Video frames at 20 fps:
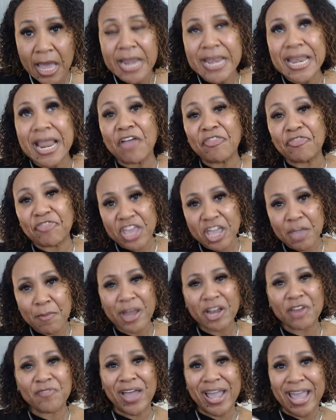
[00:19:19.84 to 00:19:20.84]
Now think
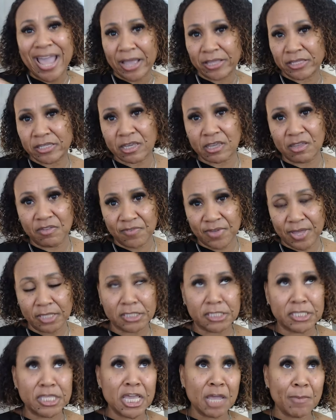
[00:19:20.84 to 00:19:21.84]
about if I had to
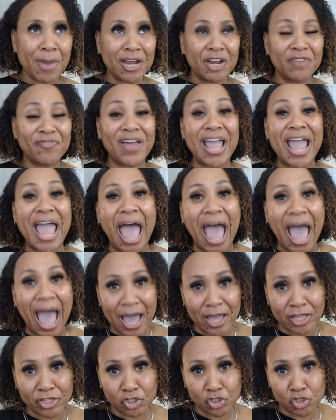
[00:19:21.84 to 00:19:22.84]
convince, think about if I
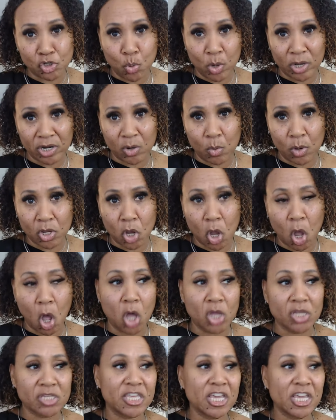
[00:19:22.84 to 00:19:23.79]
had to do one-on-one calls,